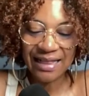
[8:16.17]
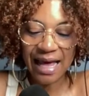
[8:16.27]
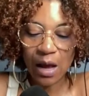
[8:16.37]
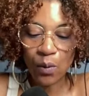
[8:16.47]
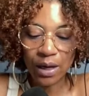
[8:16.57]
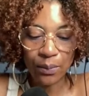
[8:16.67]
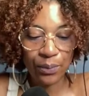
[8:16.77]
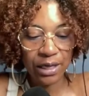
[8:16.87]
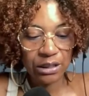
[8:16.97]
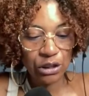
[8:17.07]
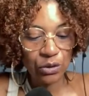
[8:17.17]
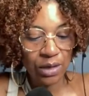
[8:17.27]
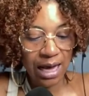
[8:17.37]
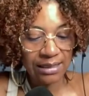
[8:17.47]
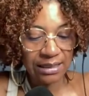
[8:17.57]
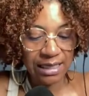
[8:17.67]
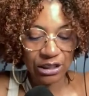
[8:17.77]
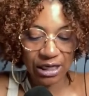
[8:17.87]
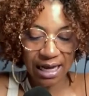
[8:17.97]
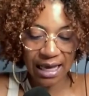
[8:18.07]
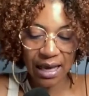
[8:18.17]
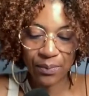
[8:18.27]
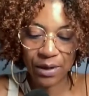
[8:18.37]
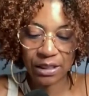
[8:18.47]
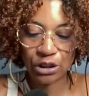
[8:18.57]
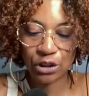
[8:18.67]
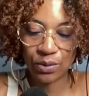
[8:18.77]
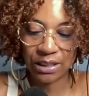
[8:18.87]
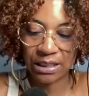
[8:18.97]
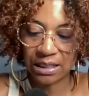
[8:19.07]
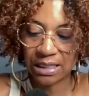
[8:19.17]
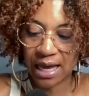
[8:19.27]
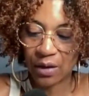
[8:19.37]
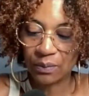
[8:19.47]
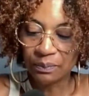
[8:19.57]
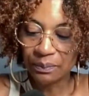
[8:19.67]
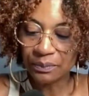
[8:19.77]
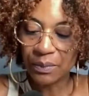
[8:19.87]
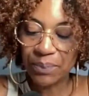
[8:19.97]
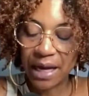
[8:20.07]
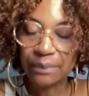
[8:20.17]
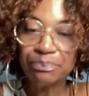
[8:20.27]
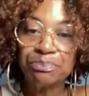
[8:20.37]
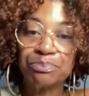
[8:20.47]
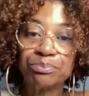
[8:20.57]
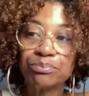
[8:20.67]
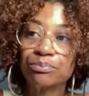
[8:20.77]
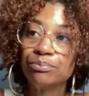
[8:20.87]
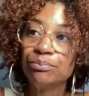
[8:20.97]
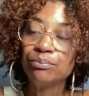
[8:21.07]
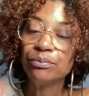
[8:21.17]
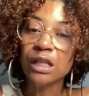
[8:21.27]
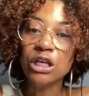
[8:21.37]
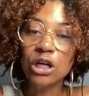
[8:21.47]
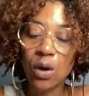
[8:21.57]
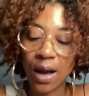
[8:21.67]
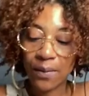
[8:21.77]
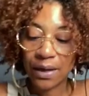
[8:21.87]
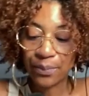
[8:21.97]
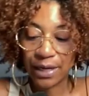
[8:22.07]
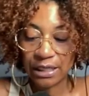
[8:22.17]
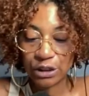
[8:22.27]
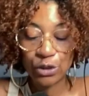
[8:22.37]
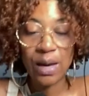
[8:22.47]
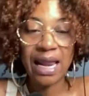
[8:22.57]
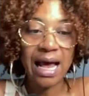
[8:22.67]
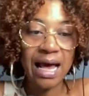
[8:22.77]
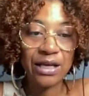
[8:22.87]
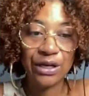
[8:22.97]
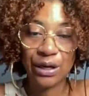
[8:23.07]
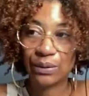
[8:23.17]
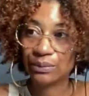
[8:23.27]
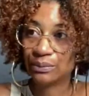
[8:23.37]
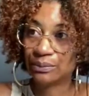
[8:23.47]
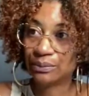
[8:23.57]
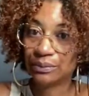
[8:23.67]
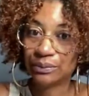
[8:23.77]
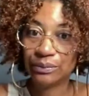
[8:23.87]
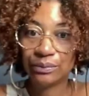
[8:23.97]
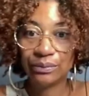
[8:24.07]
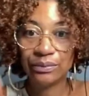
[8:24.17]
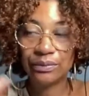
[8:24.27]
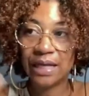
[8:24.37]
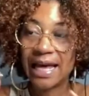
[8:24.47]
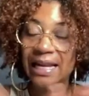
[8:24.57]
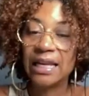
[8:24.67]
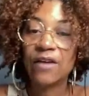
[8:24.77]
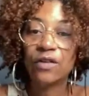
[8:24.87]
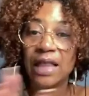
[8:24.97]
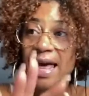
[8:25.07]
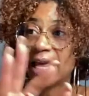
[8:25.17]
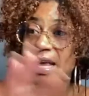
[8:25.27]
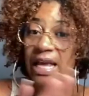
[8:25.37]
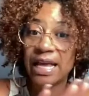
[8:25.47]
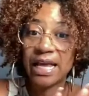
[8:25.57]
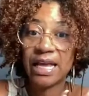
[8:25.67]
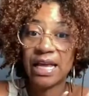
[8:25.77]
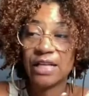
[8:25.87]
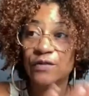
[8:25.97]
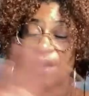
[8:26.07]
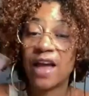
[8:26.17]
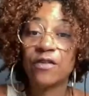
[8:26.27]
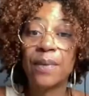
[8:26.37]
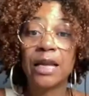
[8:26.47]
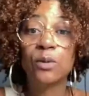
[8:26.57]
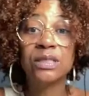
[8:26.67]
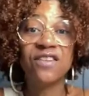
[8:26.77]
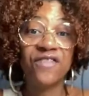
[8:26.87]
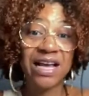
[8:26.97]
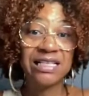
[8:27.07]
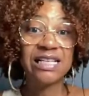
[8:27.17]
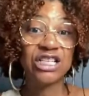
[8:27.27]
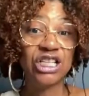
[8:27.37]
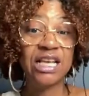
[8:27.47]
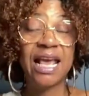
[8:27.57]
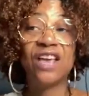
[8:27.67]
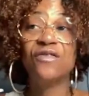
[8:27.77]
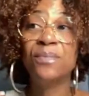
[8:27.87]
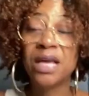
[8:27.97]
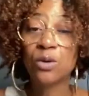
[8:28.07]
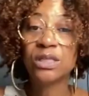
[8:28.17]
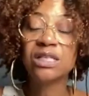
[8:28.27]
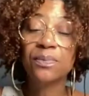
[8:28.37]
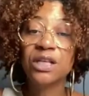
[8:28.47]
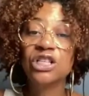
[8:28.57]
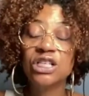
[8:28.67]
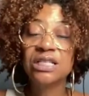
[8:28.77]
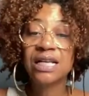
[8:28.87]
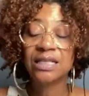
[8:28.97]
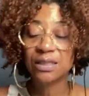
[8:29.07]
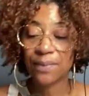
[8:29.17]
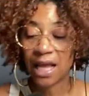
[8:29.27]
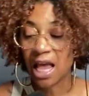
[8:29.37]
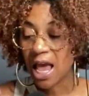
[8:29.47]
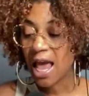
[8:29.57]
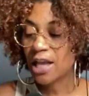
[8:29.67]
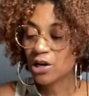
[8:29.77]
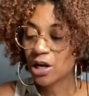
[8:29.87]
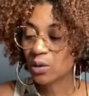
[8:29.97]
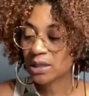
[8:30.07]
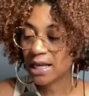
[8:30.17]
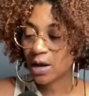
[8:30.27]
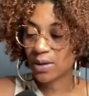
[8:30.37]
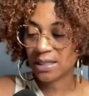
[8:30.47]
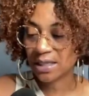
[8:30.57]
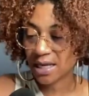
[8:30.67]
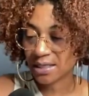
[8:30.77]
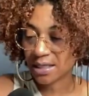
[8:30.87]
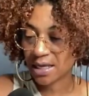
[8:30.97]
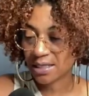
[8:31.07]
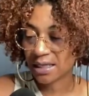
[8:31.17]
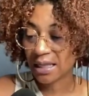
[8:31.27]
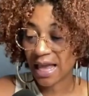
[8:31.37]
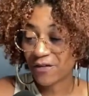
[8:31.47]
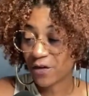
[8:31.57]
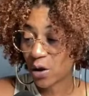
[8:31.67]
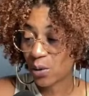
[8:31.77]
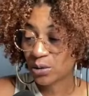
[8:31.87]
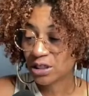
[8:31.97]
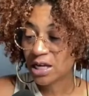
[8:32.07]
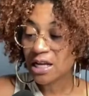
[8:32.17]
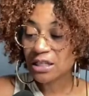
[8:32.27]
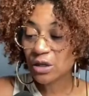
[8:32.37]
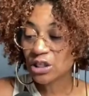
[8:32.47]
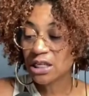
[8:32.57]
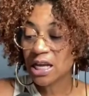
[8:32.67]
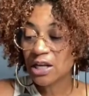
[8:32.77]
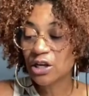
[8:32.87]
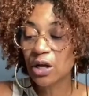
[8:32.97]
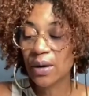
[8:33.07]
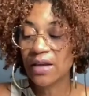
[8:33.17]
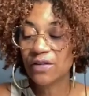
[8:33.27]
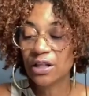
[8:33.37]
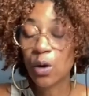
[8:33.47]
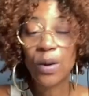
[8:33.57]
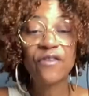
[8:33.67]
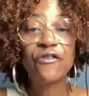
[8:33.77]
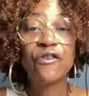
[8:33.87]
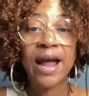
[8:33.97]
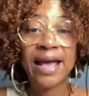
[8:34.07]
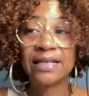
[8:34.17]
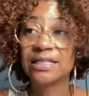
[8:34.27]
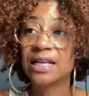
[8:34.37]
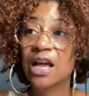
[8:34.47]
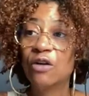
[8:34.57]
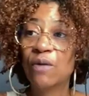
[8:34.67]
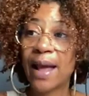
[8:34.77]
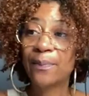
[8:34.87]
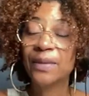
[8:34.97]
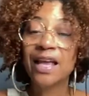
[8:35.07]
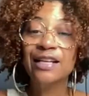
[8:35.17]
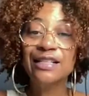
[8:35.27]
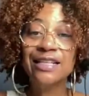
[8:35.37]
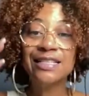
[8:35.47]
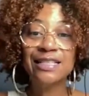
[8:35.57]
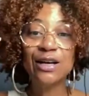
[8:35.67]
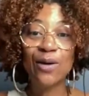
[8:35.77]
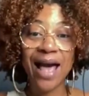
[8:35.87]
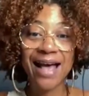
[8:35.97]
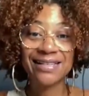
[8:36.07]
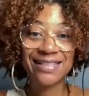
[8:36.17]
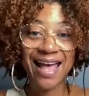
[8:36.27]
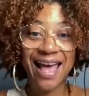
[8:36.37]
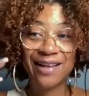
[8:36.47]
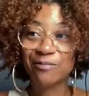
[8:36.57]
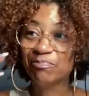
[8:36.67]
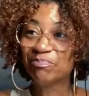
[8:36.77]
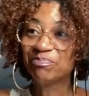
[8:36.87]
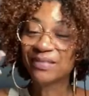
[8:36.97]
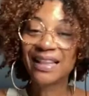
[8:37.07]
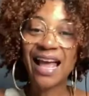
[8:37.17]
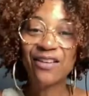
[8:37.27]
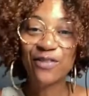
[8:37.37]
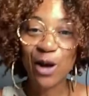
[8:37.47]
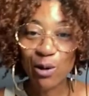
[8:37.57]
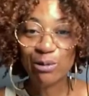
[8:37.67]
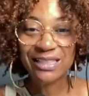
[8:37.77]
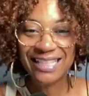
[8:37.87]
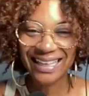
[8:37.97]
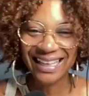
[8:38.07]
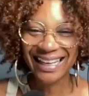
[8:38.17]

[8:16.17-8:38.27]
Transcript: that I want to bring to you guys' attention. I can't bring it to you in detail, but you know, I want to bring it to you at a, you know, at a level that it's for everybody. It was advice that she gave me. It was something she said to me. And you know, Theo is a life coach. So she, you know, even though we're friends, right? She still has that life coach